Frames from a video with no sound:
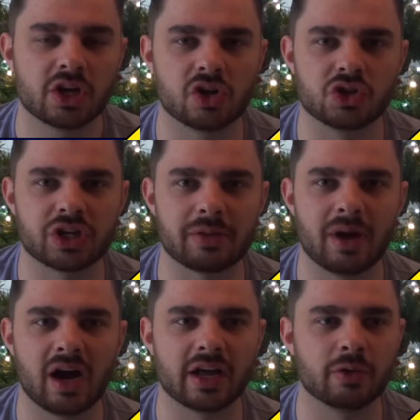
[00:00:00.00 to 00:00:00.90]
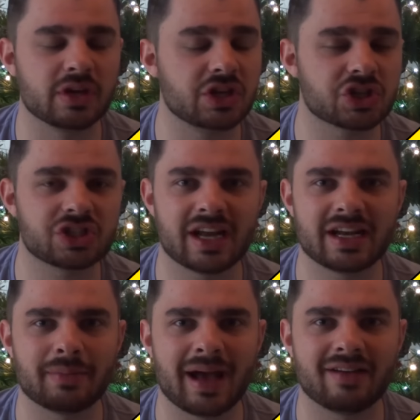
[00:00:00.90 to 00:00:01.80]
country mile. You just
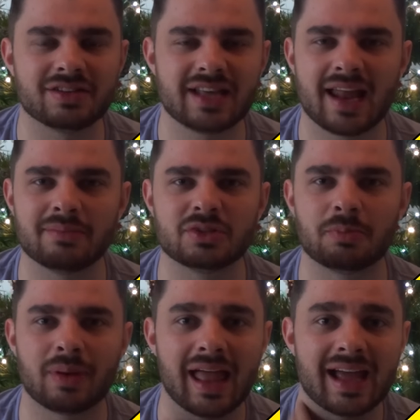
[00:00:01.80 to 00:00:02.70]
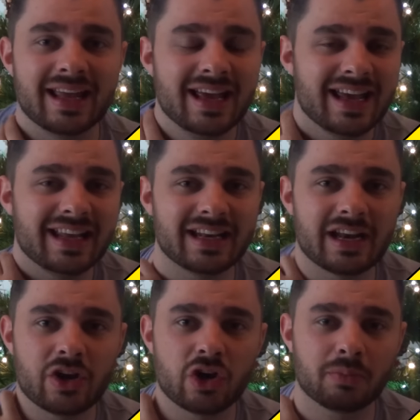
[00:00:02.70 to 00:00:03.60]
send him out and tell him to play. He did a
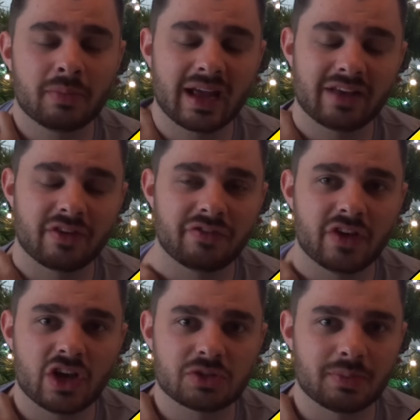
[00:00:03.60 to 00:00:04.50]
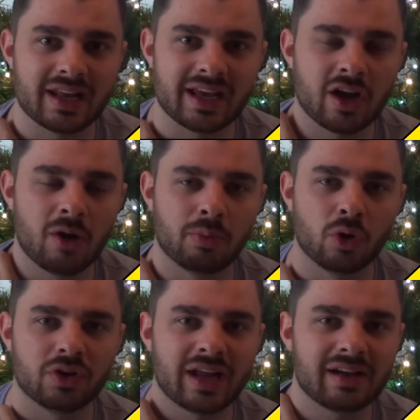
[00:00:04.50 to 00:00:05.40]
nutmeg in the first minute and got
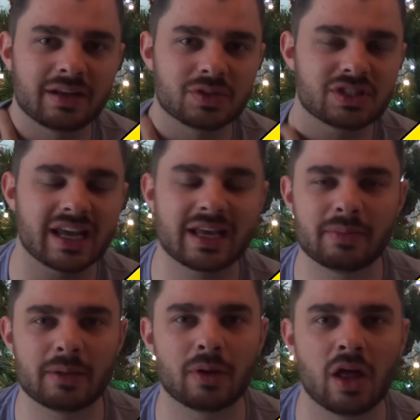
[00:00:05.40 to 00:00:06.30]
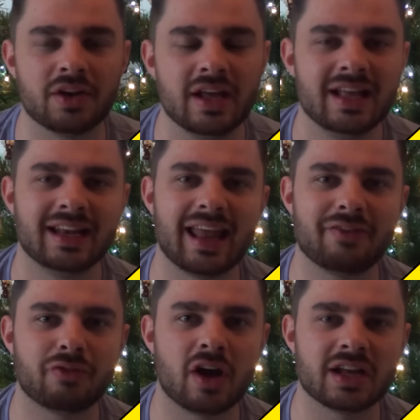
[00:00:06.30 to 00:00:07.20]
brought down. He was taking people on
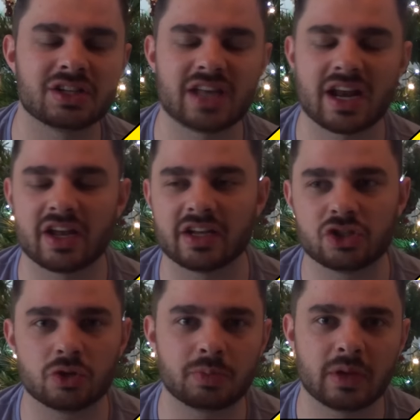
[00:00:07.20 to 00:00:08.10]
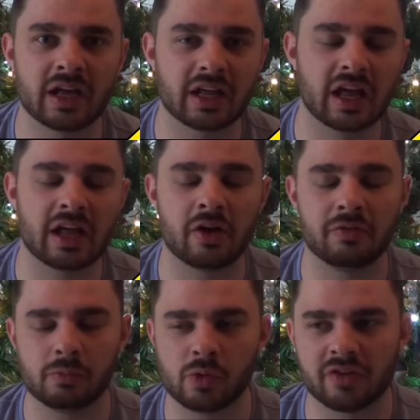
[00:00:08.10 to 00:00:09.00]
left, right and centre, took
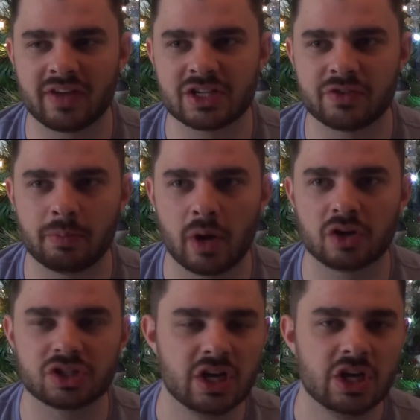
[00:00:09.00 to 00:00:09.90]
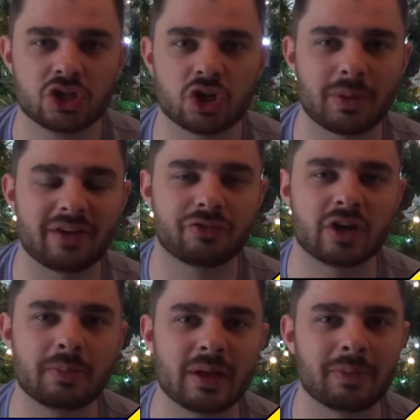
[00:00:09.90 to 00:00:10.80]
one on the edge of a box, took about
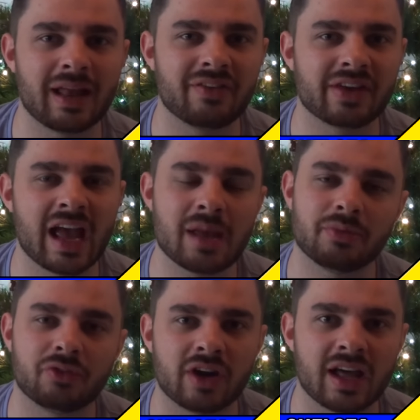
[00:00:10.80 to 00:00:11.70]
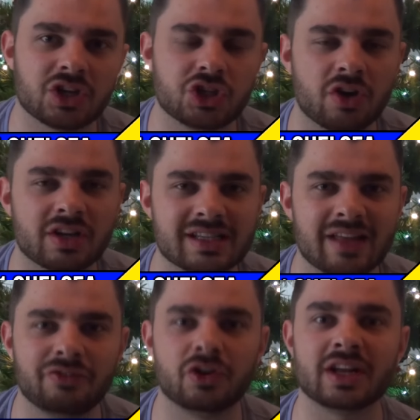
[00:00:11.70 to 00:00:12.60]
3 people out of the game before he had a shot on his
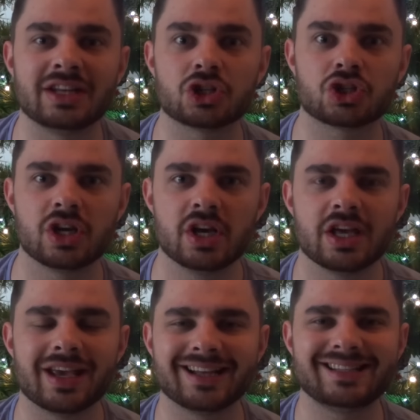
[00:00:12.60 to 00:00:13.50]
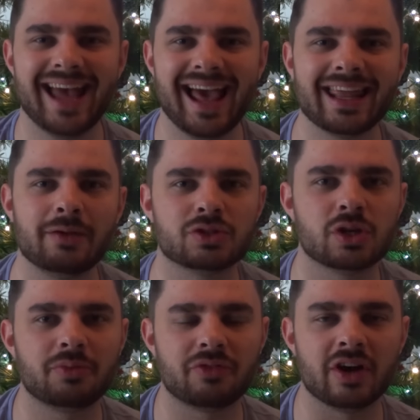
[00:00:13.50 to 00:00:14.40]
left foot, and he just, you could tell he was
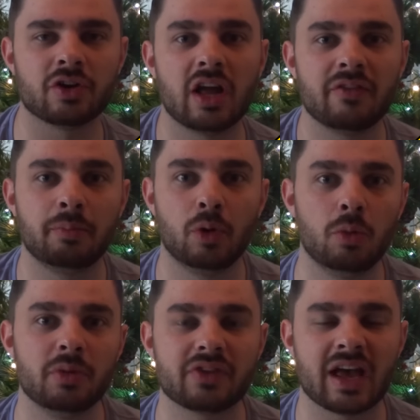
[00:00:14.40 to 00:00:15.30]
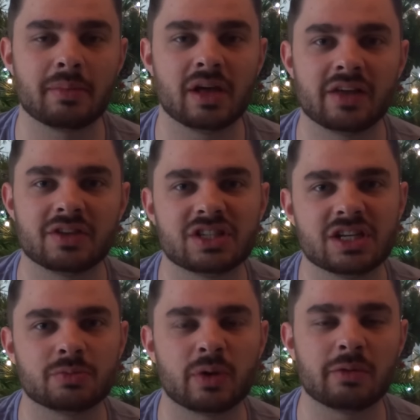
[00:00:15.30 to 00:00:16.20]
up for it. Unlike the Bournemouth game earlier this
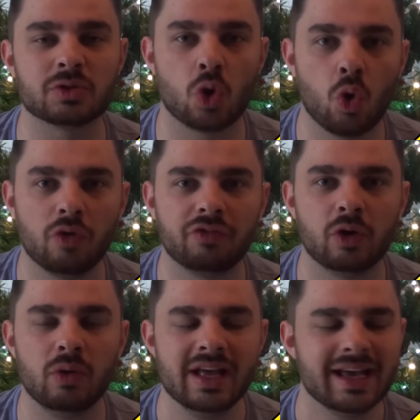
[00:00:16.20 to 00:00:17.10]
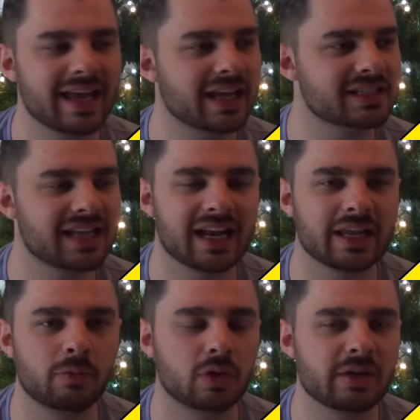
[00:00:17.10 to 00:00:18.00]
season where he was awful, he could tell
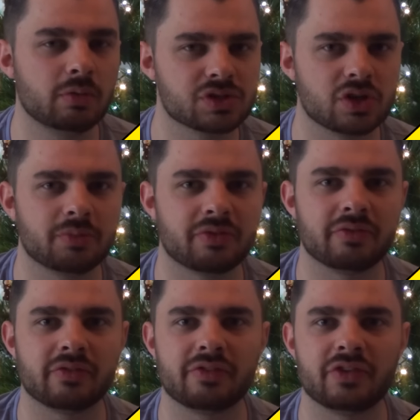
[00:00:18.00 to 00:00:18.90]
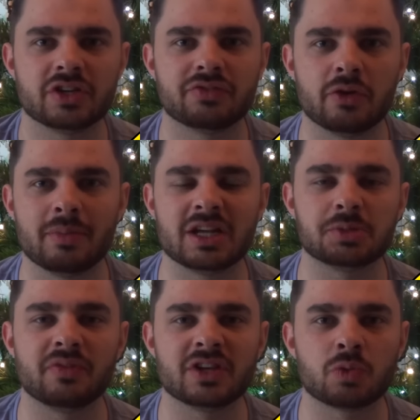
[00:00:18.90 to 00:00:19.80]
you what he wasn't up for him from the first few minutes,
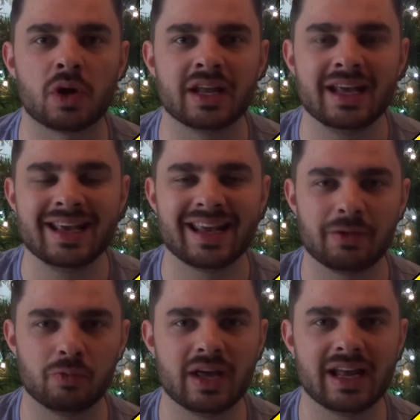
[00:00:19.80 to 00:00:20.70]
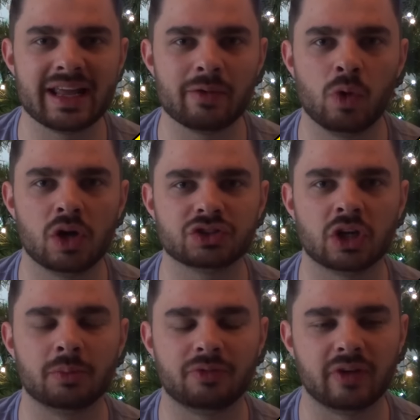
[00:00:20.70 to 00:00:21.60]
but this one, he really was
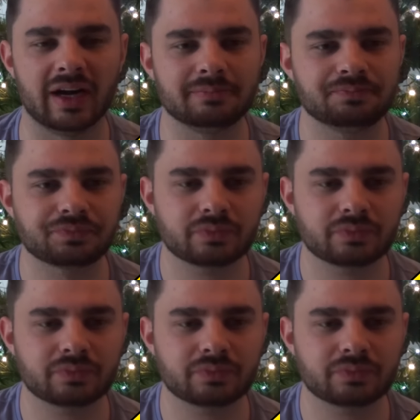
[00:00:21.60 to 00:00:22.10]
up for it.